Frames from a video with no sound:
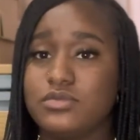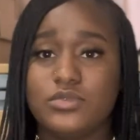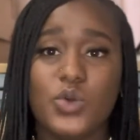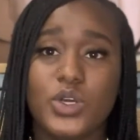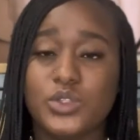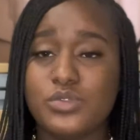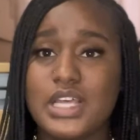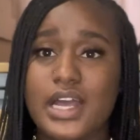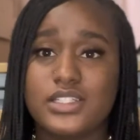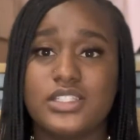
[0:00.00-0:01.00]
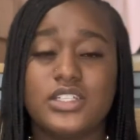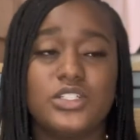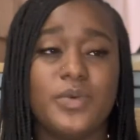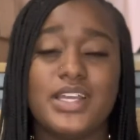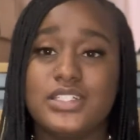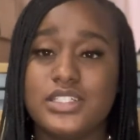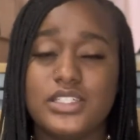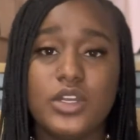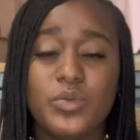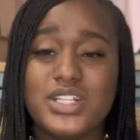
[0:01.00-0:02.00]
going through toxic situations,
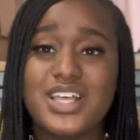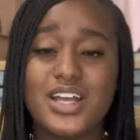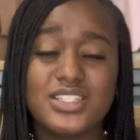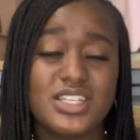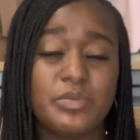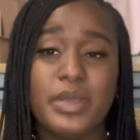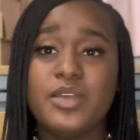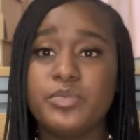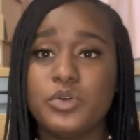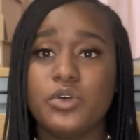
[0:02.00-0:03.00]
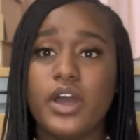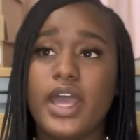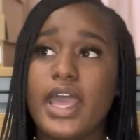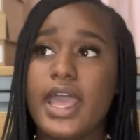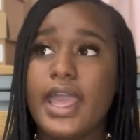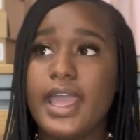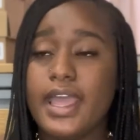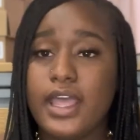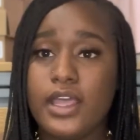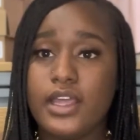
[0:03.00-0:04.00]
dealing with toxic people,
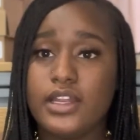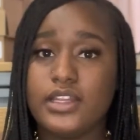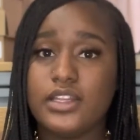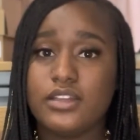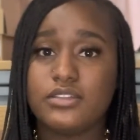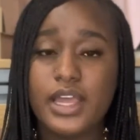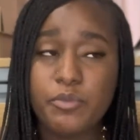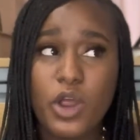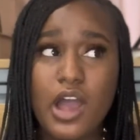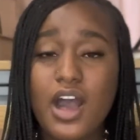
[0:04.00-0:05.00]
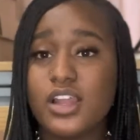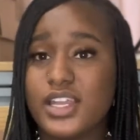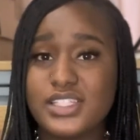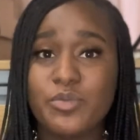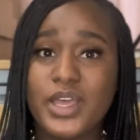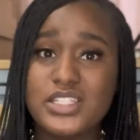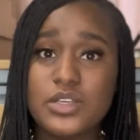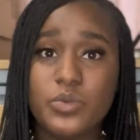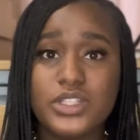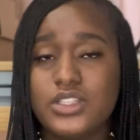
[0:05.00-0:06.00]
and they brought all of that to
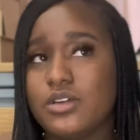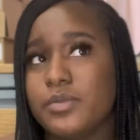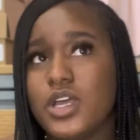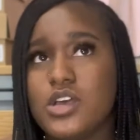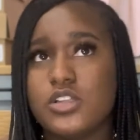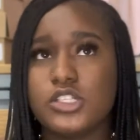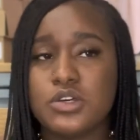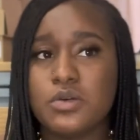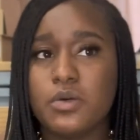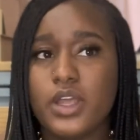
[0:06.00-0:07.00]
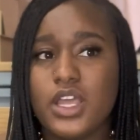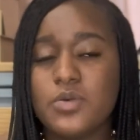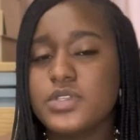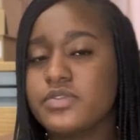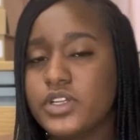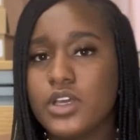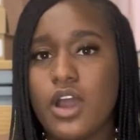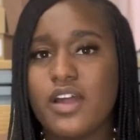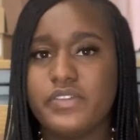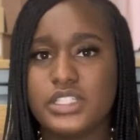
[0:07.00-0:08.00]
basic with them. So it was really
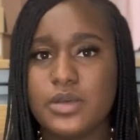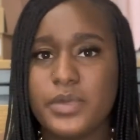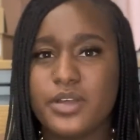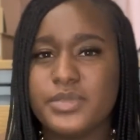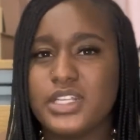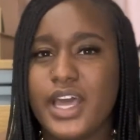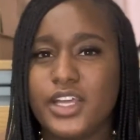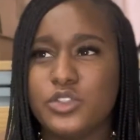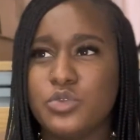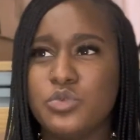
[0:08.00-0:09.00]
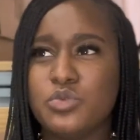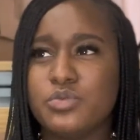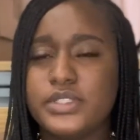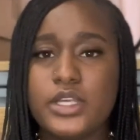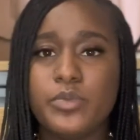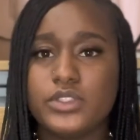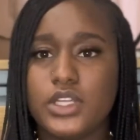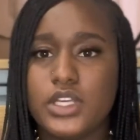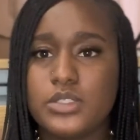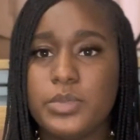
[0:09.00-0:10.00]
hard for some of them to like do simple
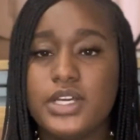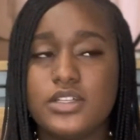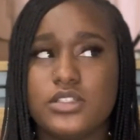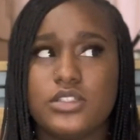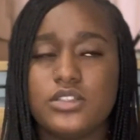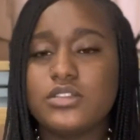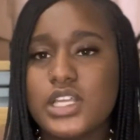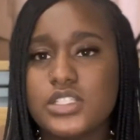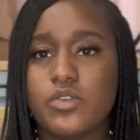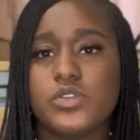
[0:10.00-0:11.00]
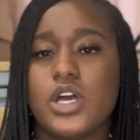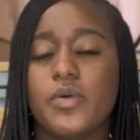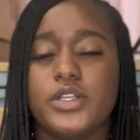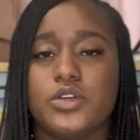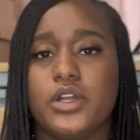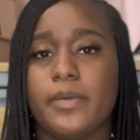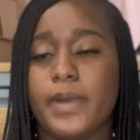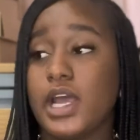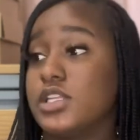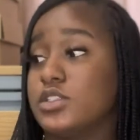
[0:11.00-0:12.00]
things because that stuff was always on their
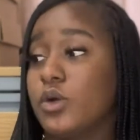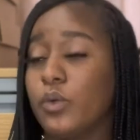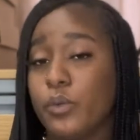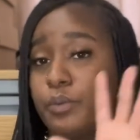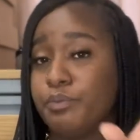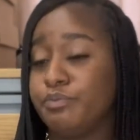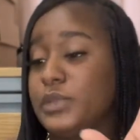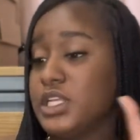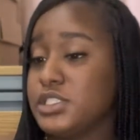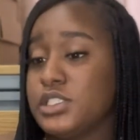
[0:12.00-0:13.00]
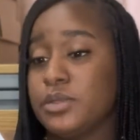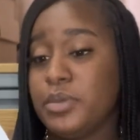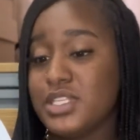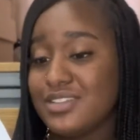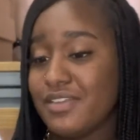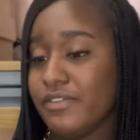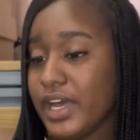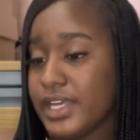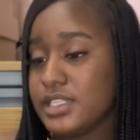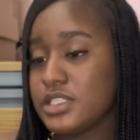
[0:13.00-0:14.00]
mind. So that's just a piece of
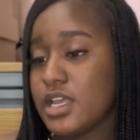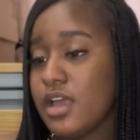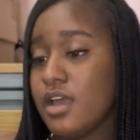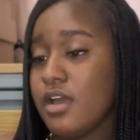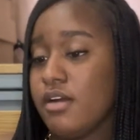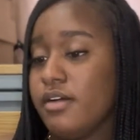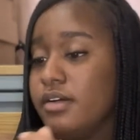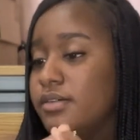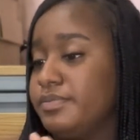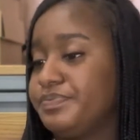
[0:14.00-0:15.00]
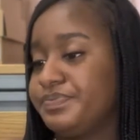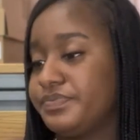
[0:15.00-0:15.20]
advice. And